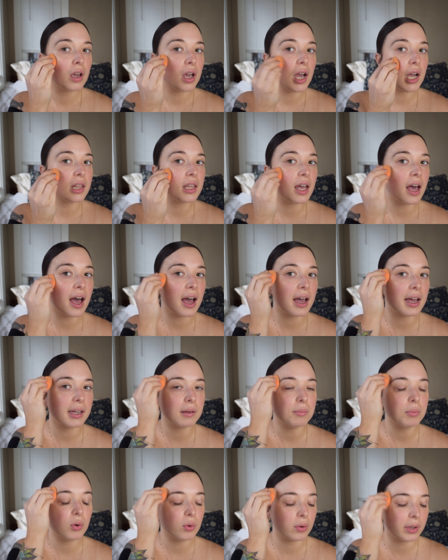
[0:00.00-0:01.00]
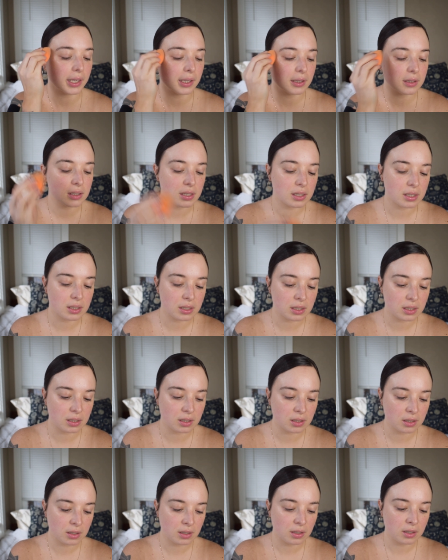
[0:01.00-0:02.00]
at the high
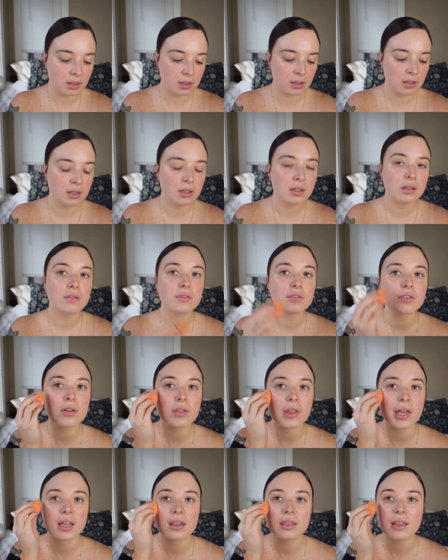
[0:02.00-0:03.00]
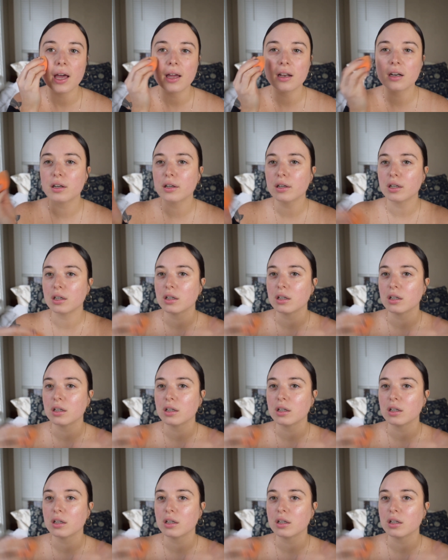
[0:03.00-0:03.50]
points for like that